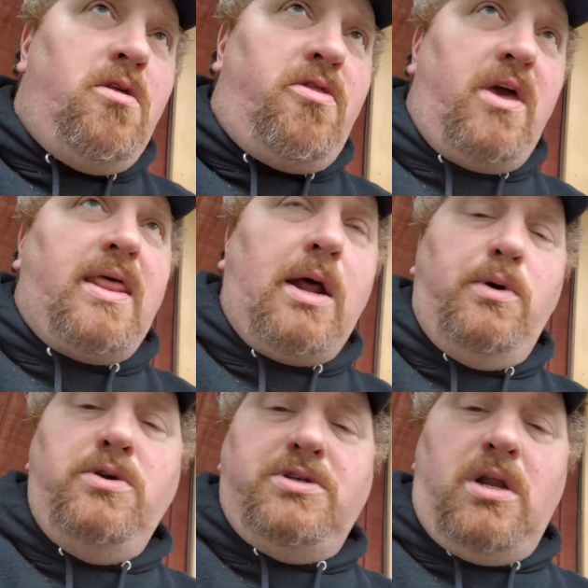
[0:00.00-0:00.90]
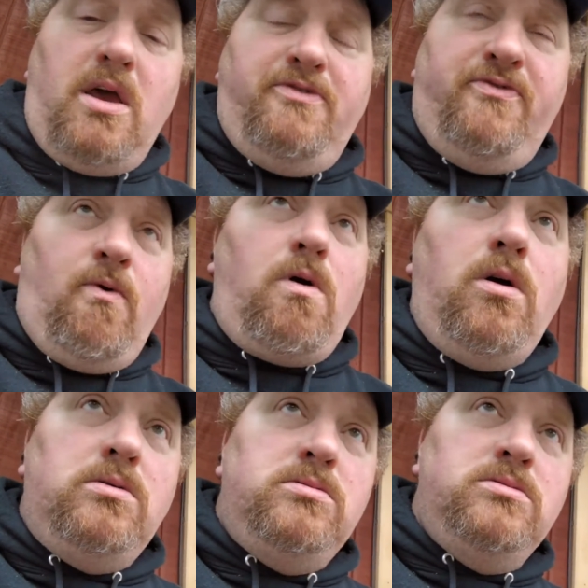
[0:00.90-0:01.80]
thing that I would use a knife for,
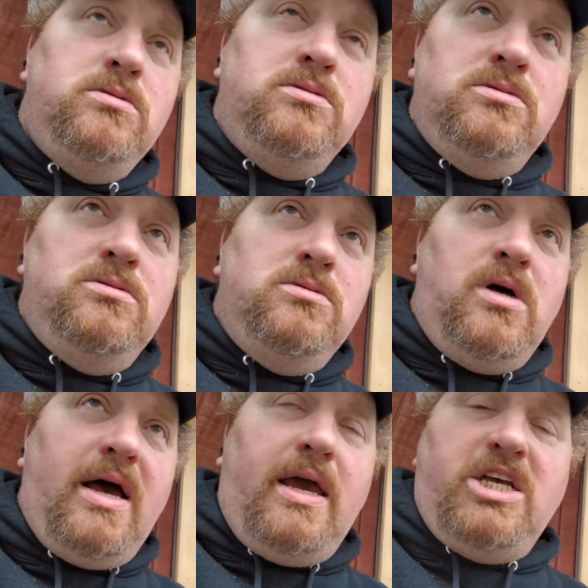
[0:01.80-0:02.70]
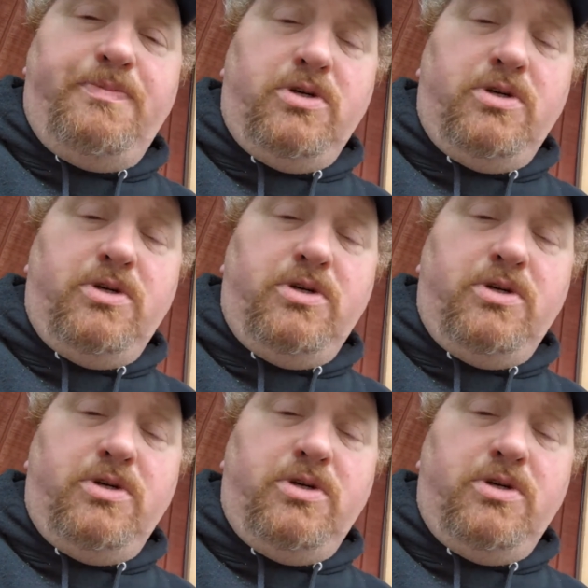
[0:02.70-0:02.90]
I guess per